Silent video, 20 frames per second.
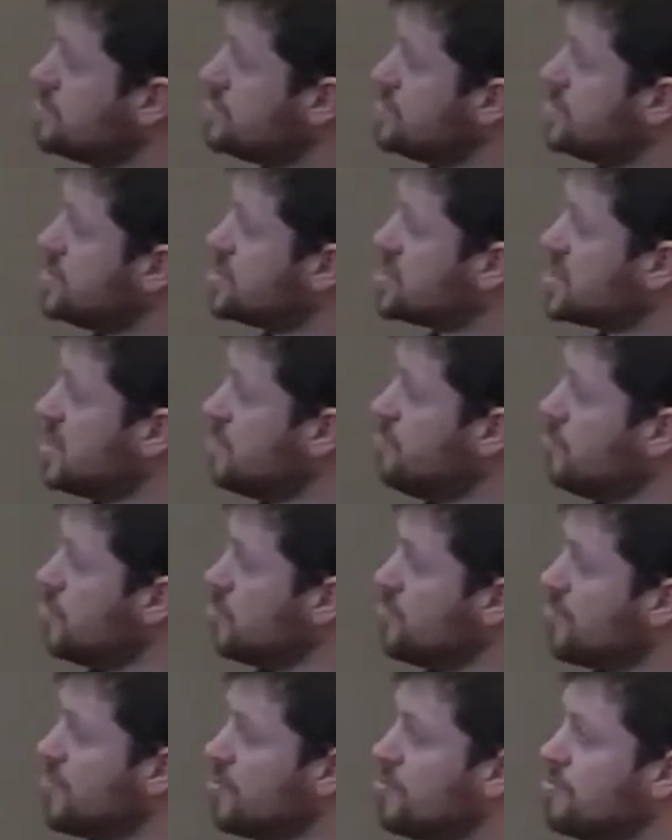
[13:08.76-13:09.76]
the
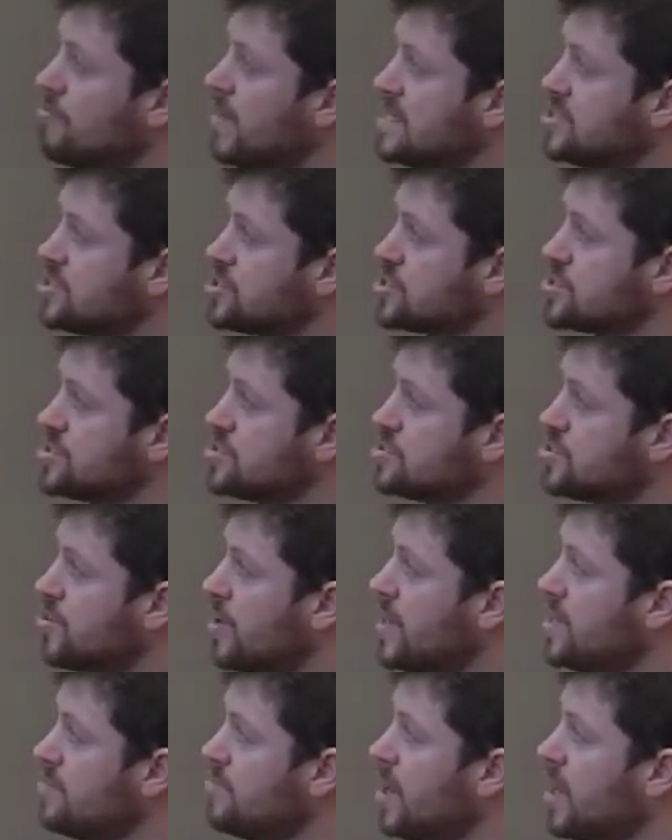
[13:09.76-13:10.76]
symbol for a registered
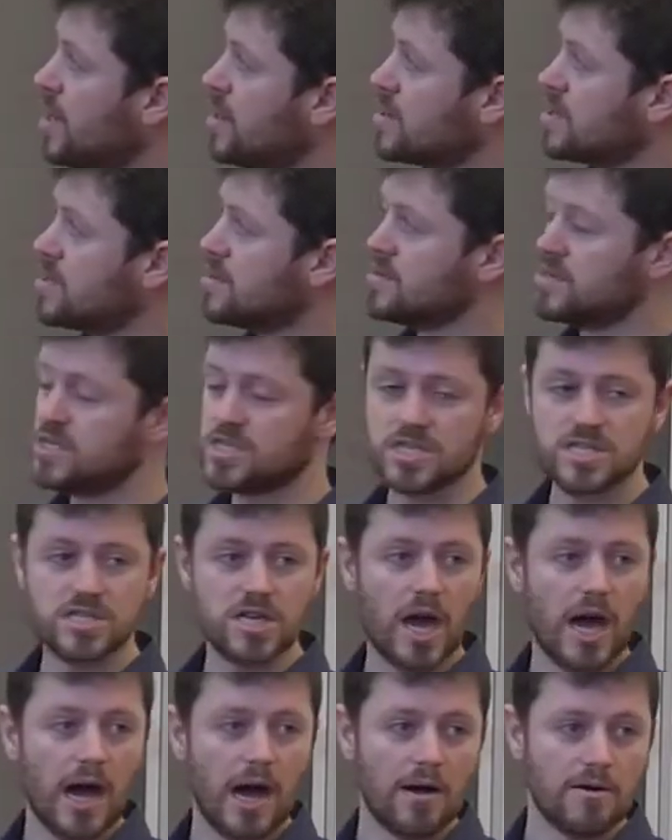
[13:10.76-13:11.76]
trademark is this
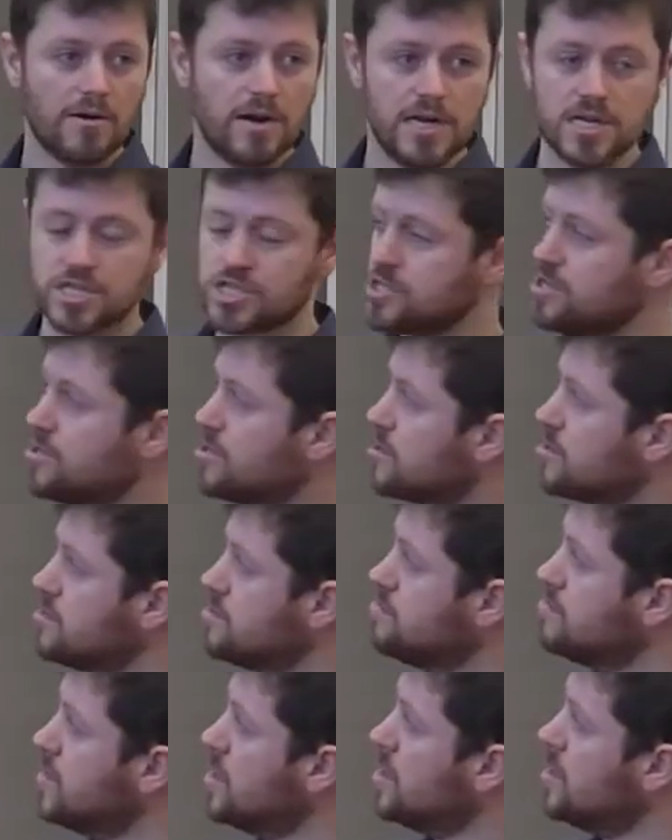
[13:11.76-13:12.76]
R in a
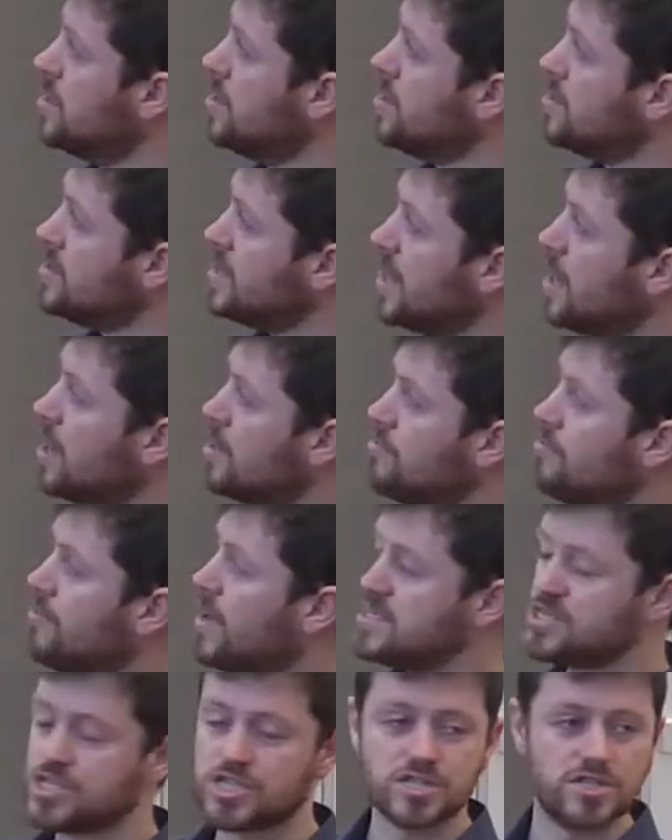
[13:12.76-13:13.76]
circle. The
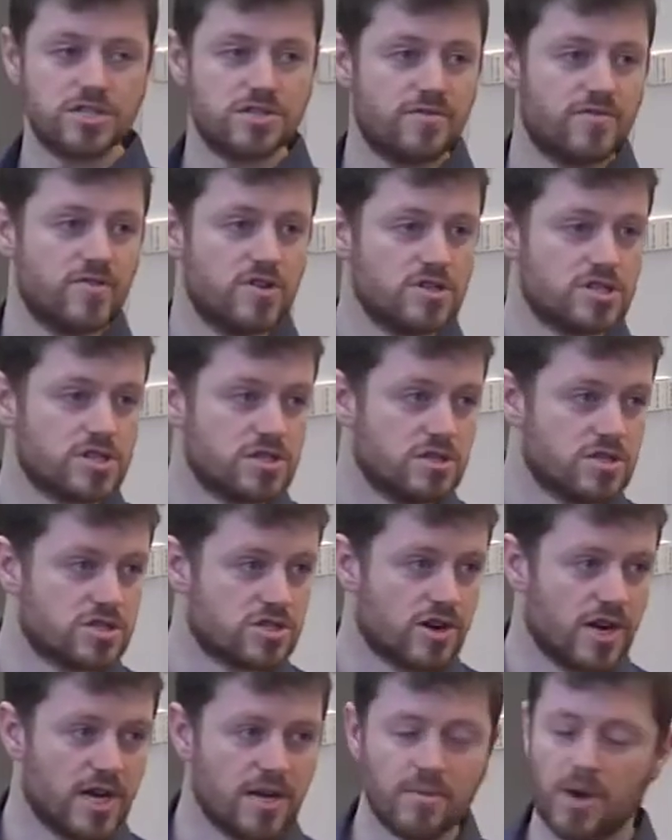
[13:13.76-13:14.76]
unregistered version of the
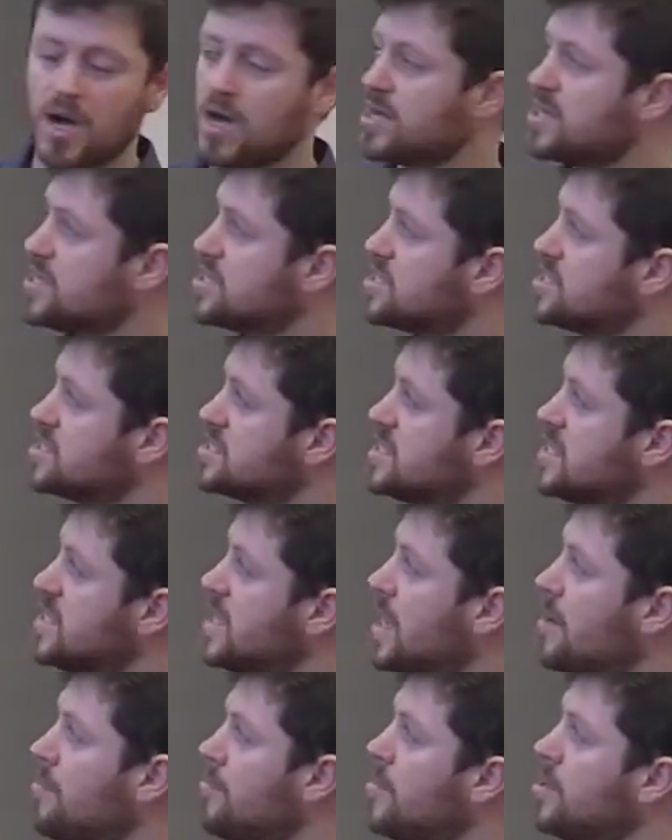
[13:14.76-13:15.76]
trademark is the
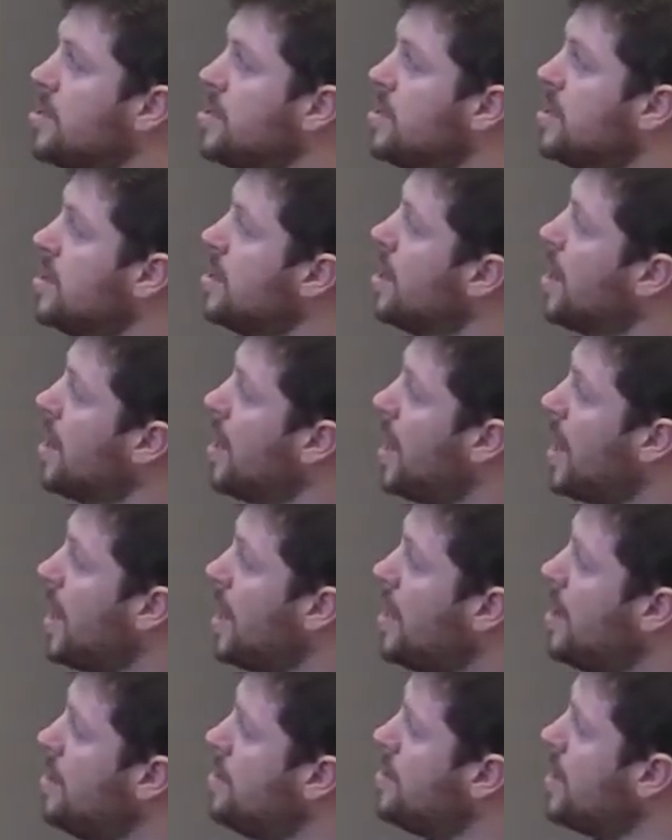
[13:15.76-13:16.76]
TM.
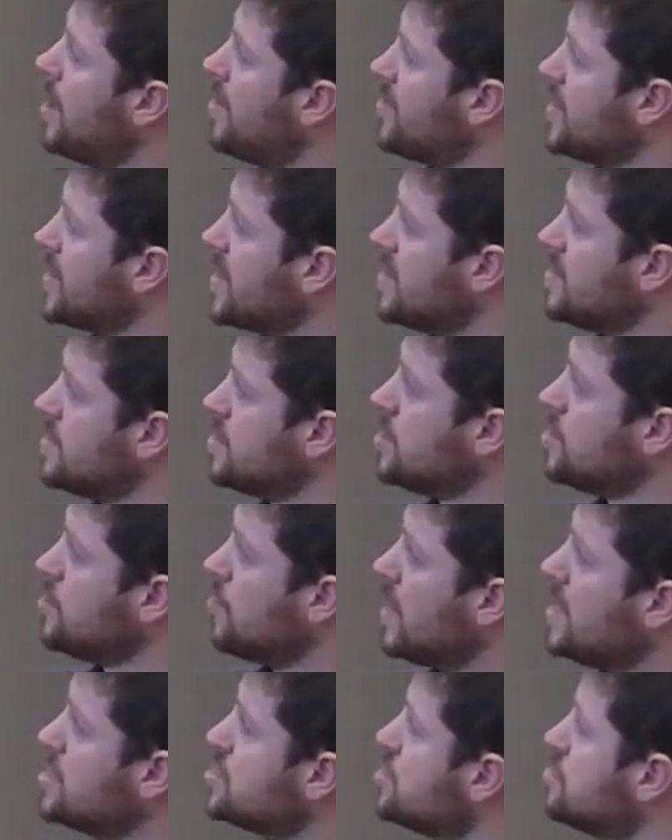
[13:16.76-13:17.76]
And I think in the
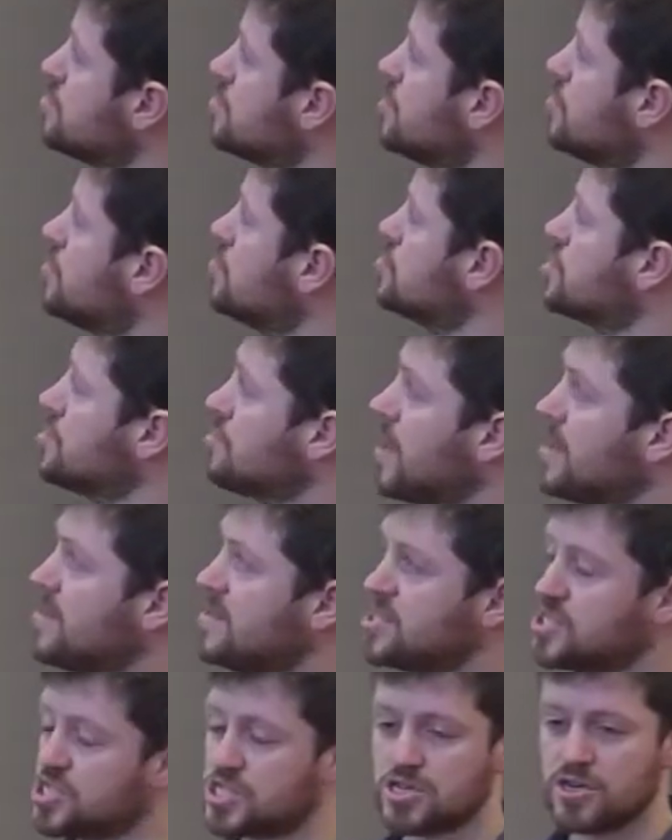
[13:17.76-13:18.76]
US, you can also get
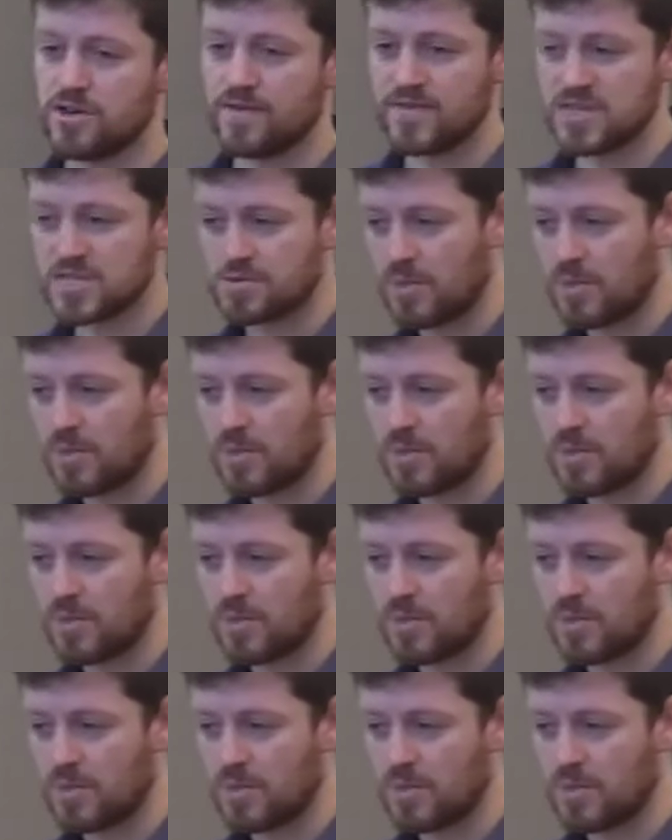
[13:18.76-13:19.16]
this service